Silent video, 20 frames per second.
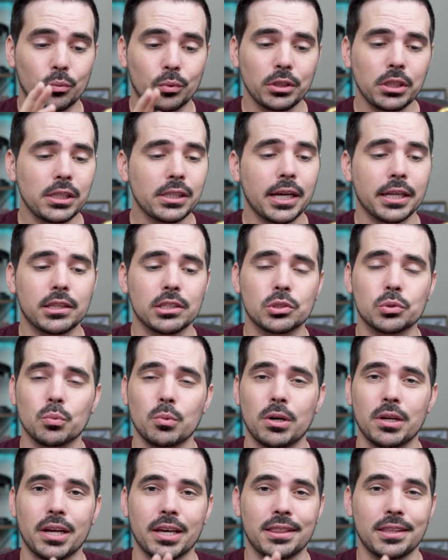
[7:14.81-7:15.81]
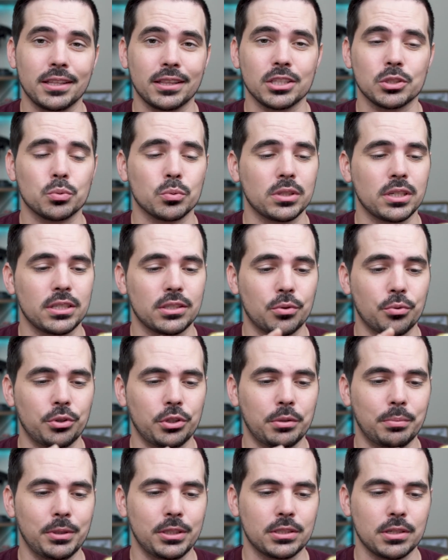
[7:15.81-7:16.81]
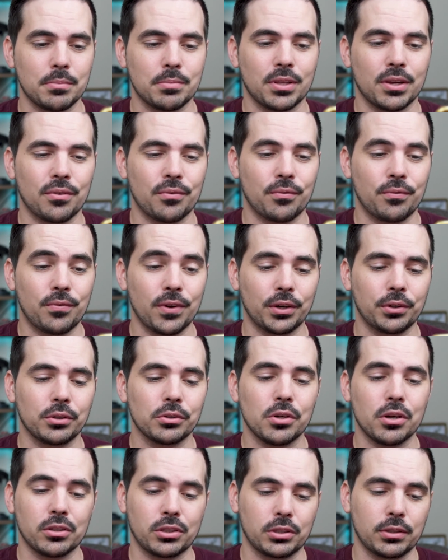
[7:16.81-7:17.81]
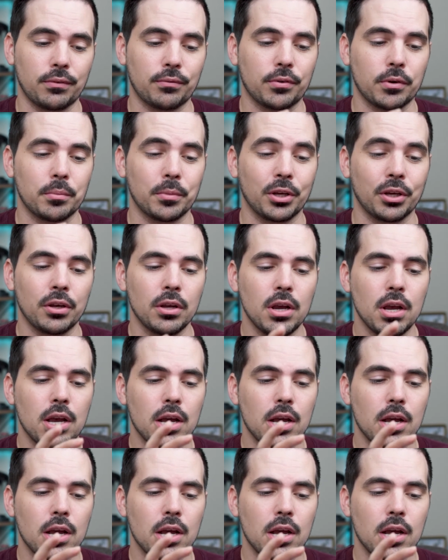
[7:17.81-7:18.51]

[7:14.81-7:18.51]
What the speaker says: Really like this one. I think this one is going to be something very long-term for me,